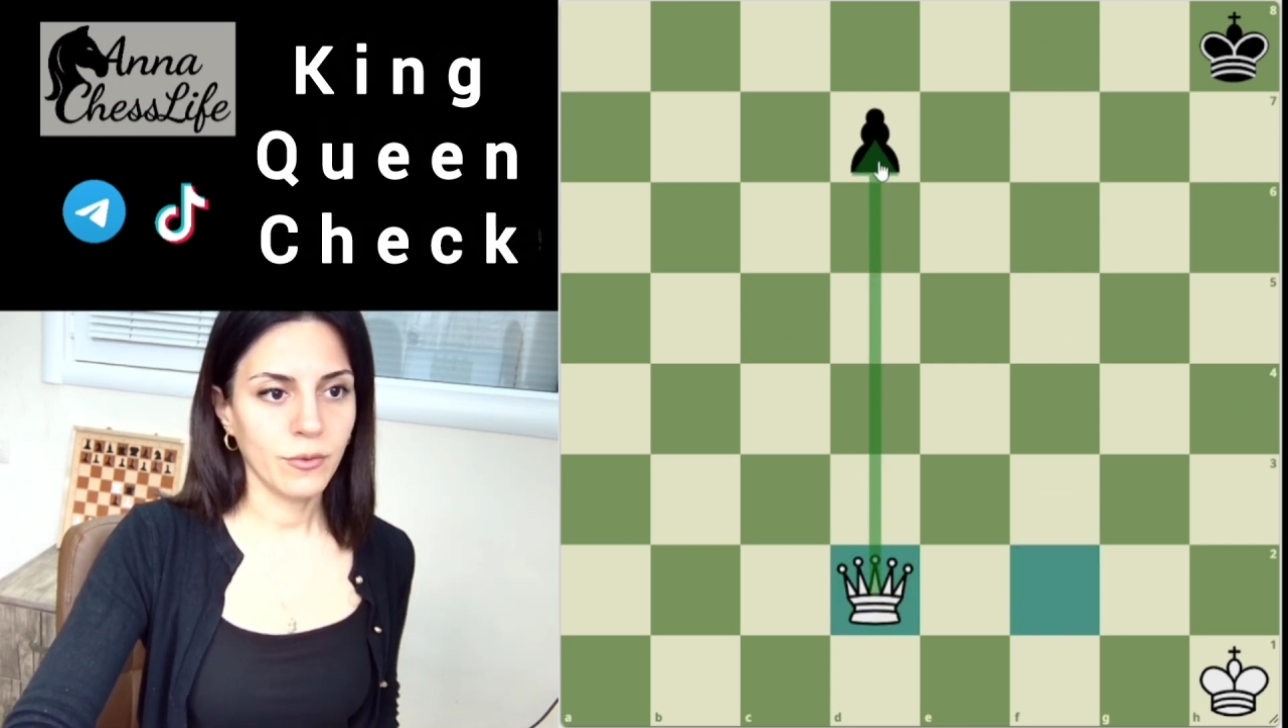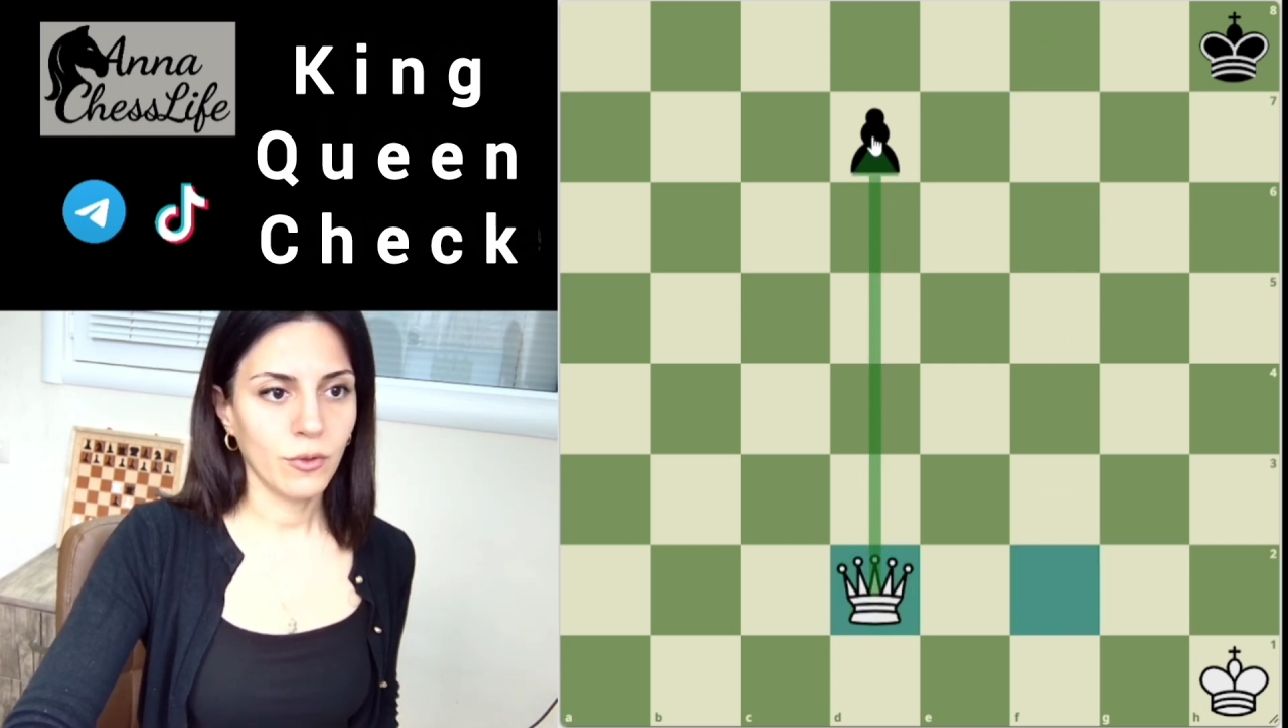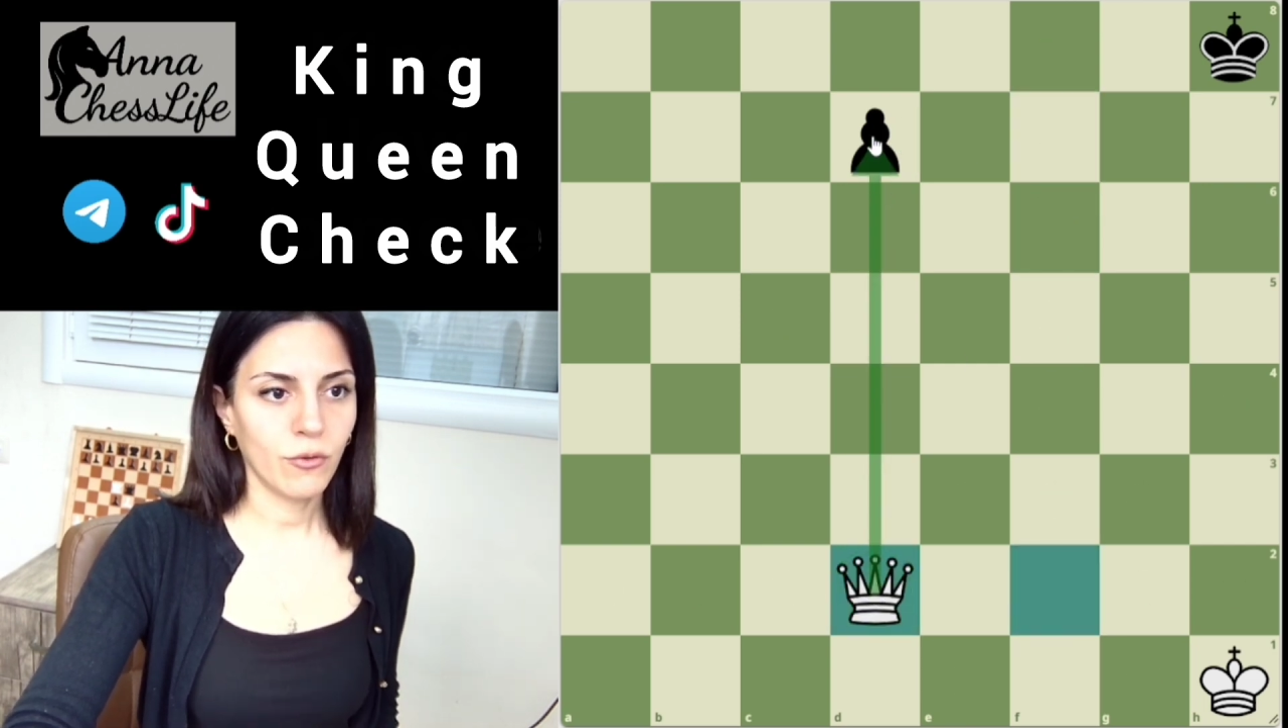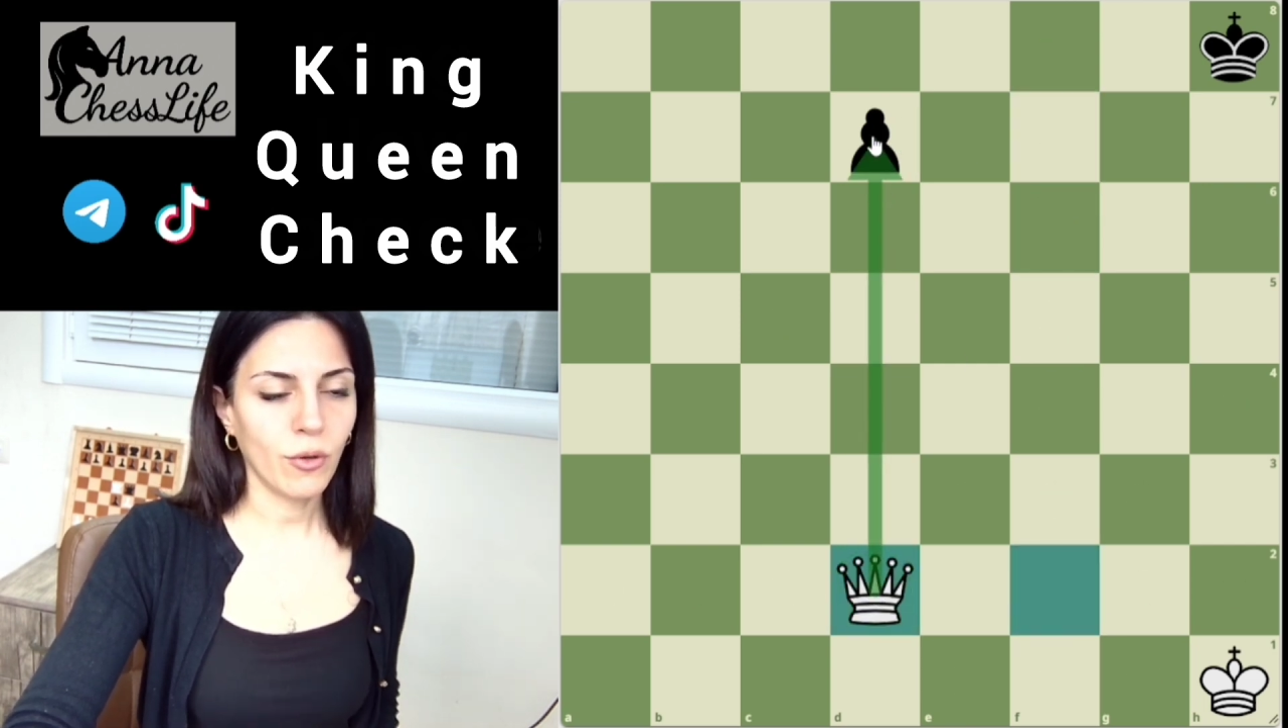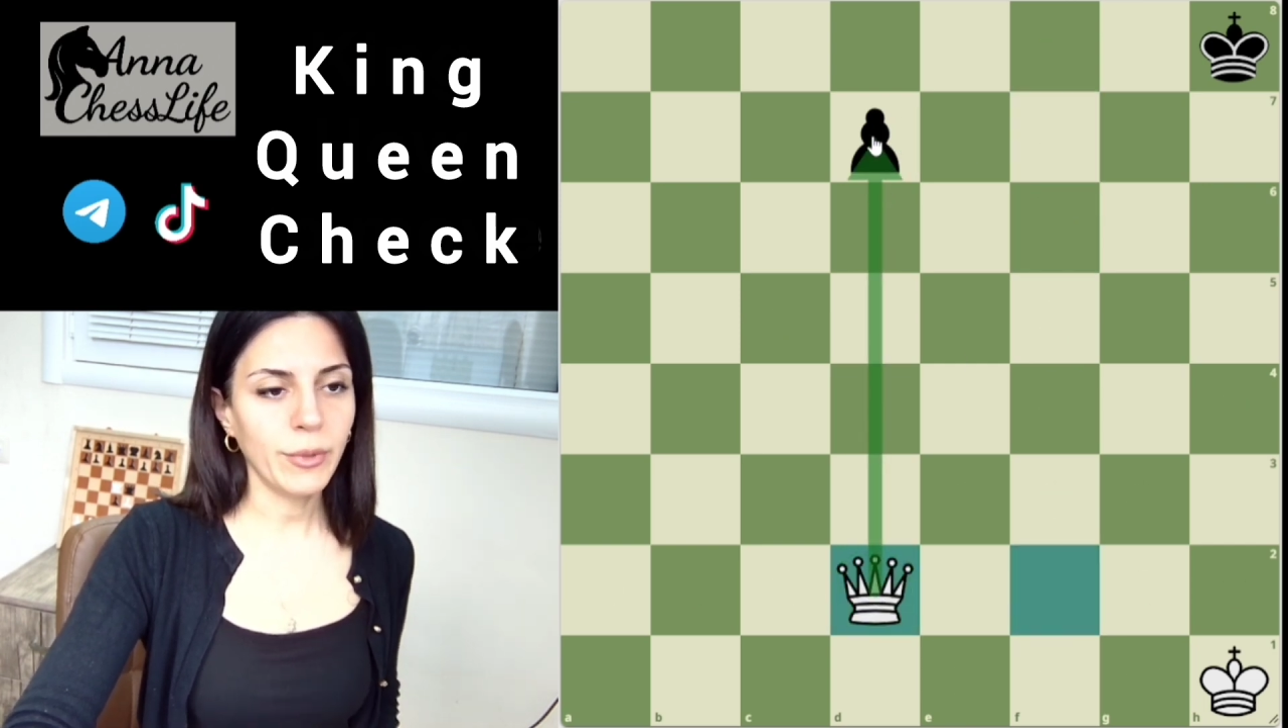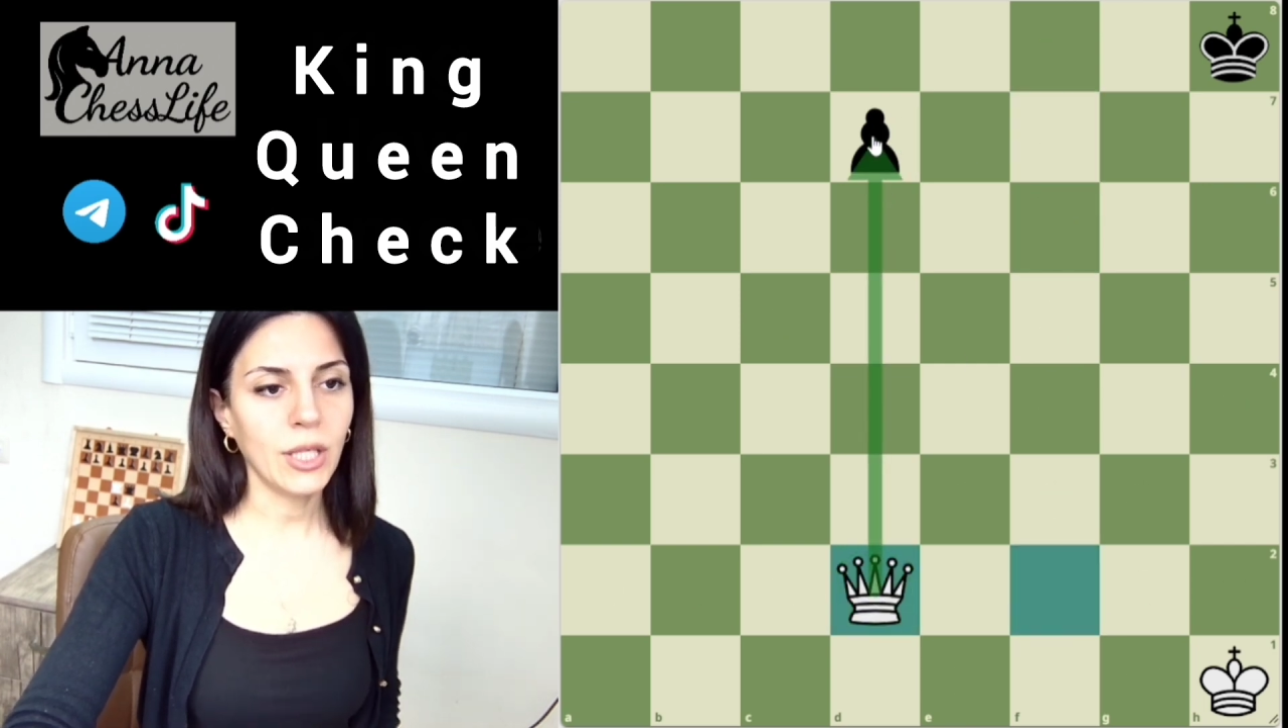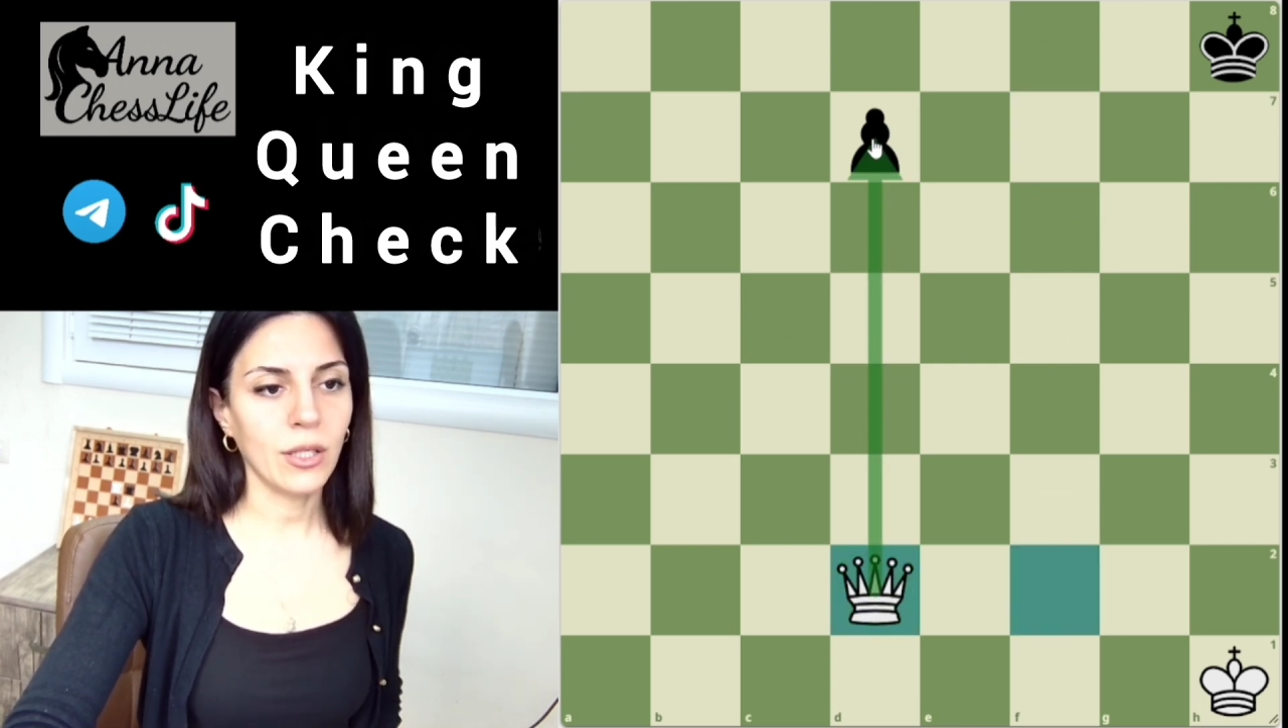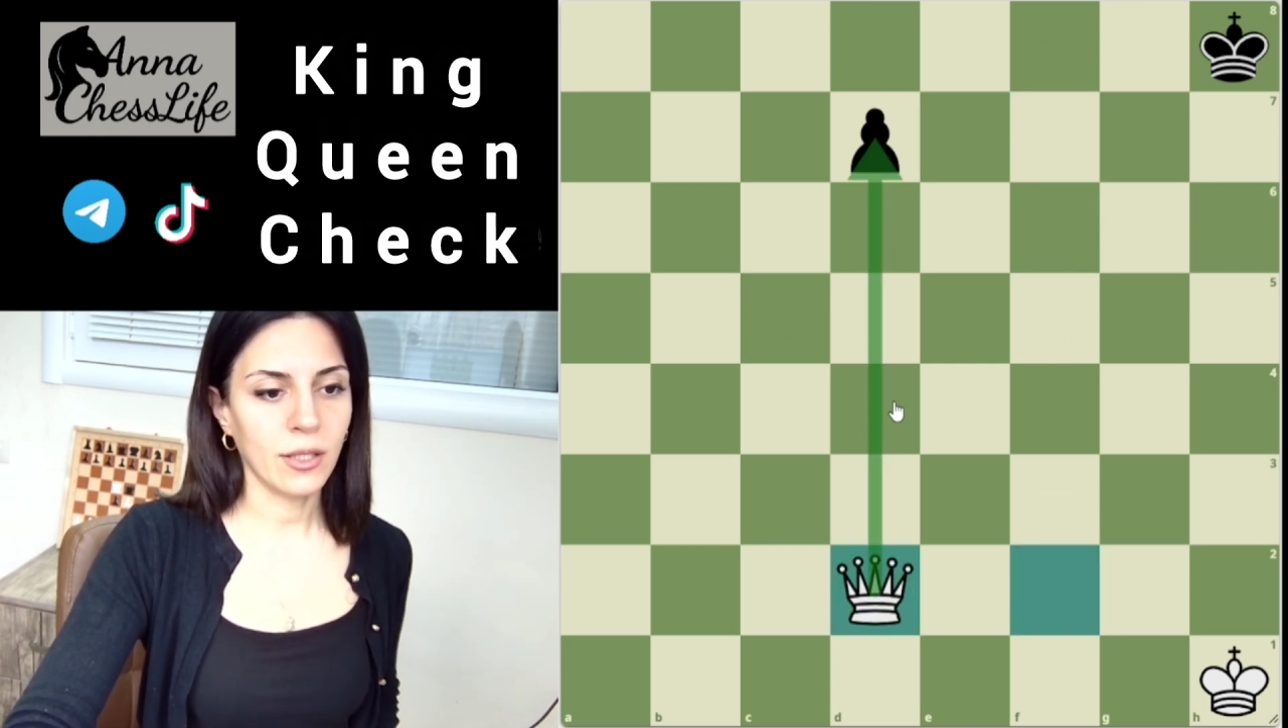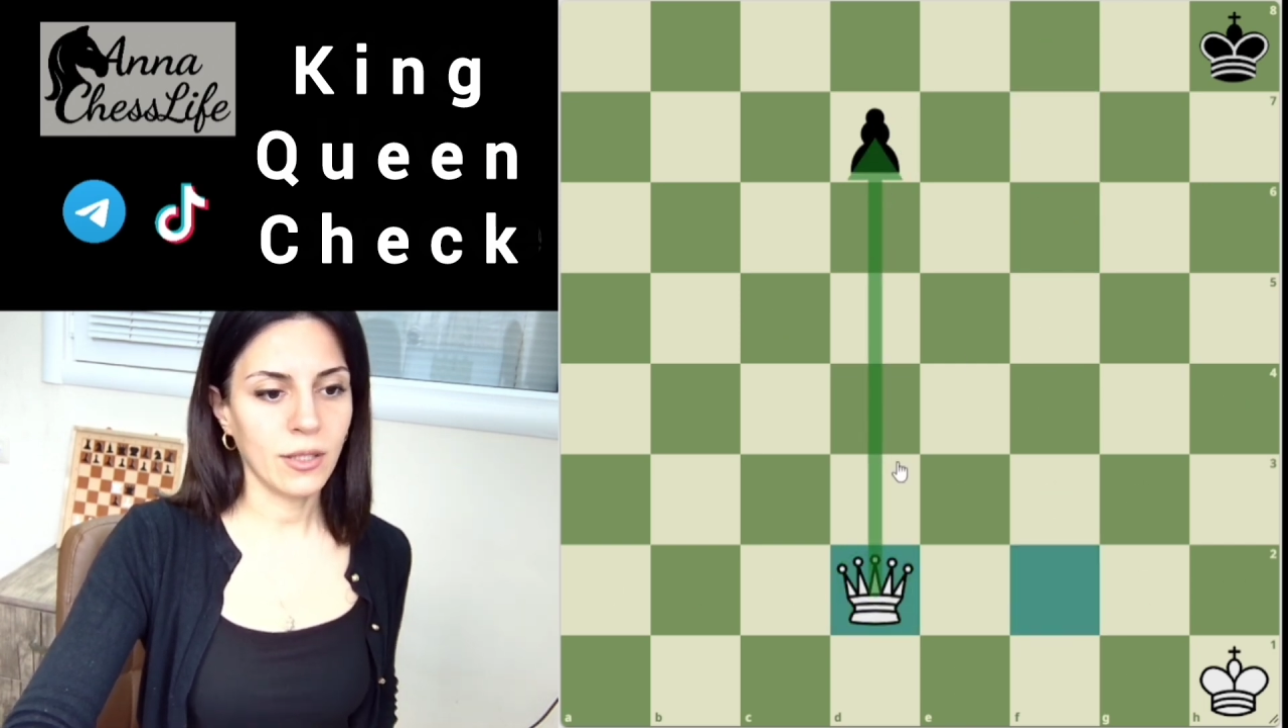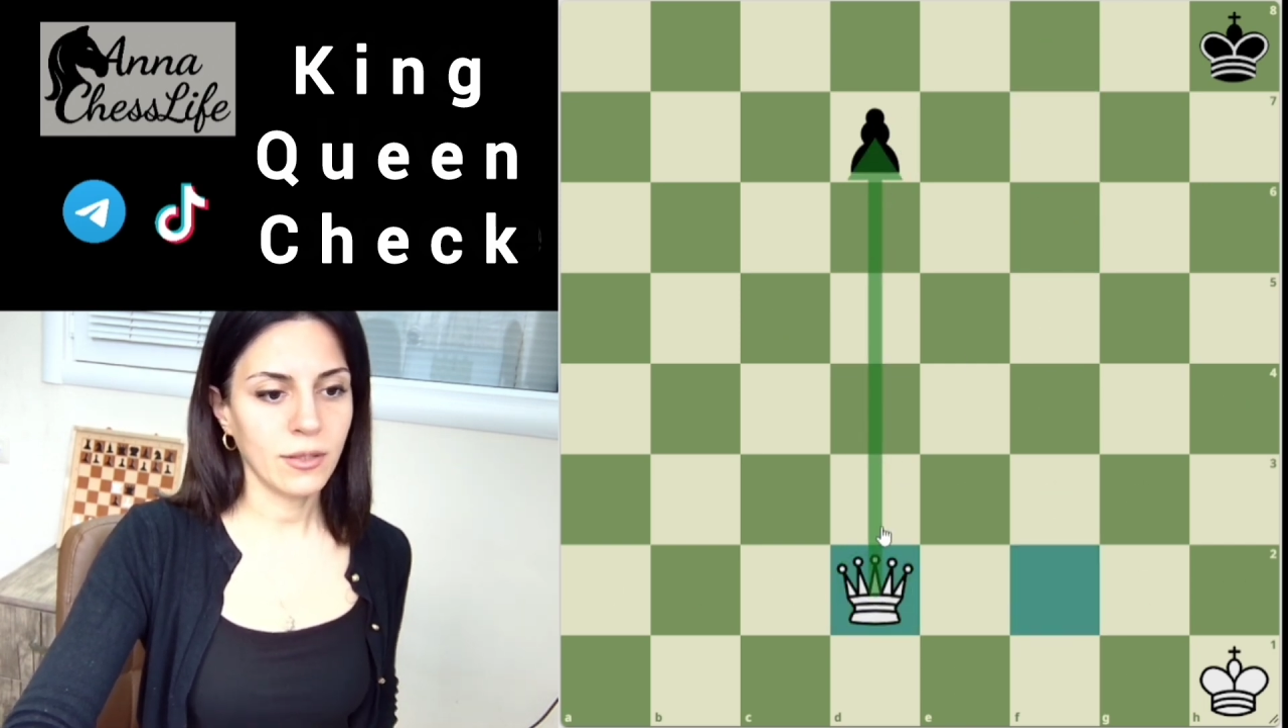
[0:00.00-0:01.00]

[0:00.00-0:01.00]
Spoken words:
from here,